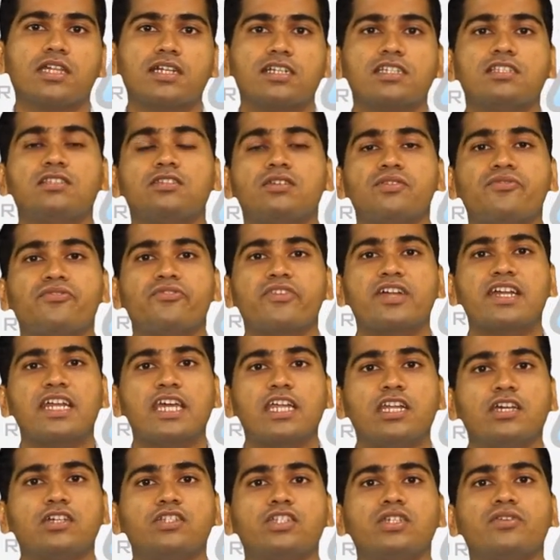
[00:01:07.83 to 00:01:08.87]
that is different
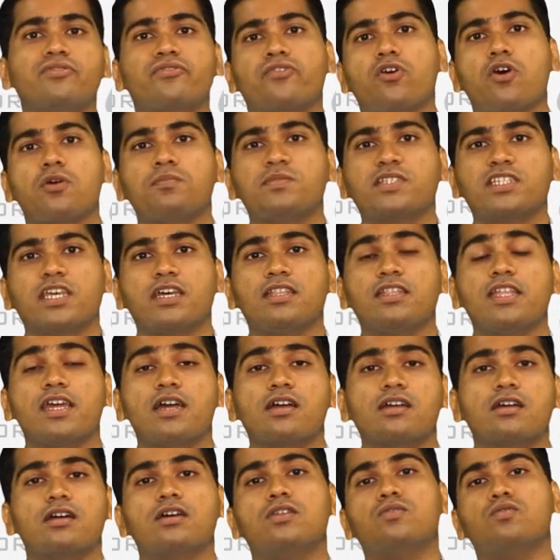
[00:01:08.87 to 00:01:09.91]
energy forms and
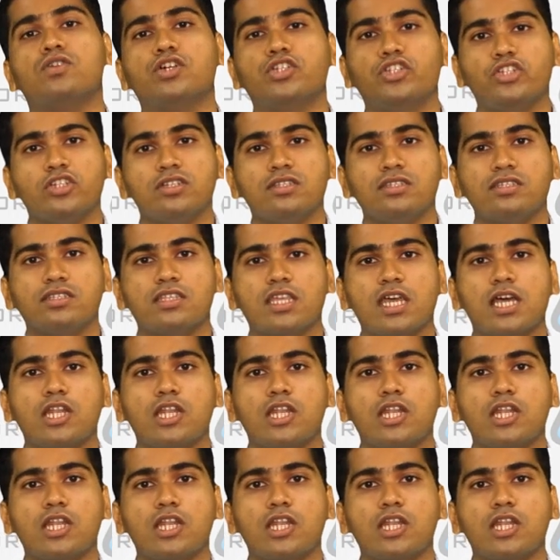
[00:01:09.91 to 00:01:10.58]
their conversions,